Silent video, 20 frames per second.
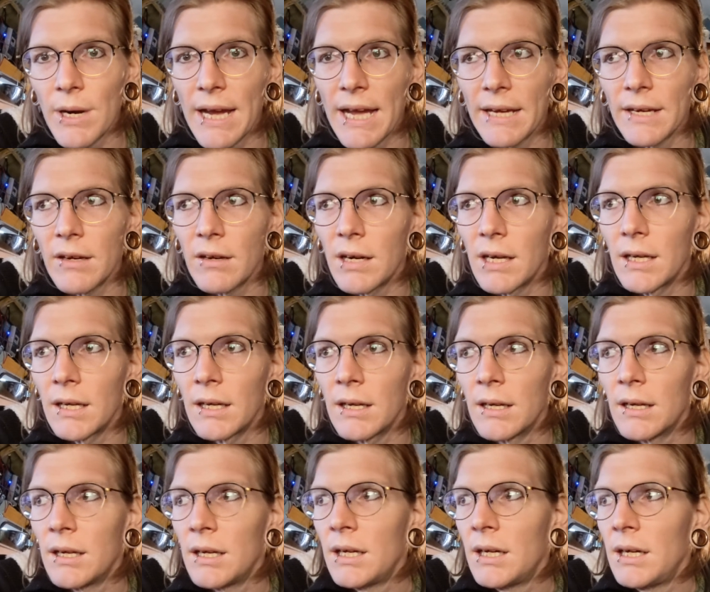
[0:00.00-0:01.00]
accurate,
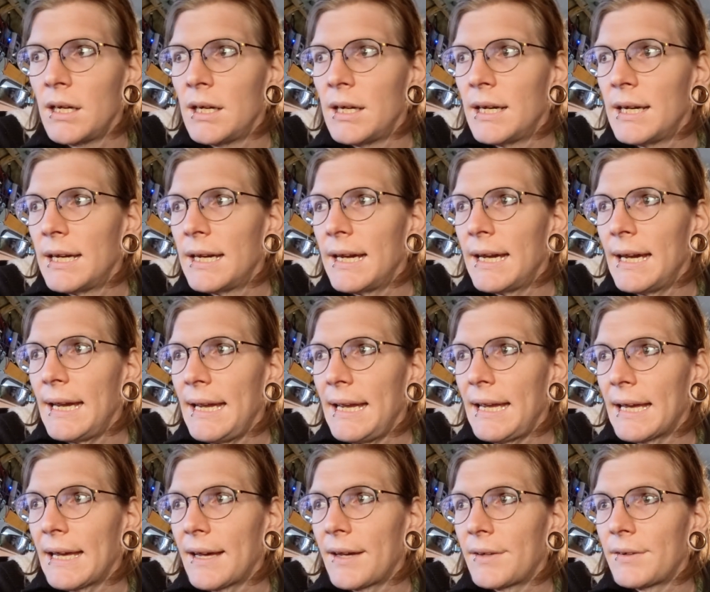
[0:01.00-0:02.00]

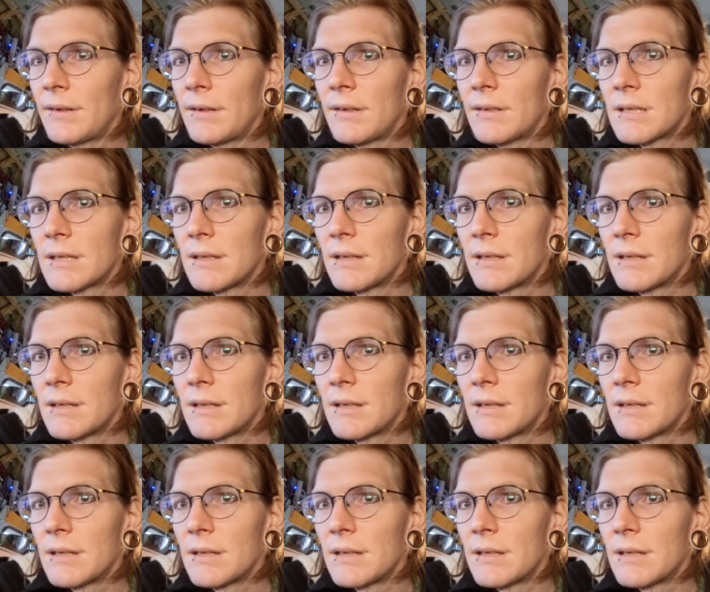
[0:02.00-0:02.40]
and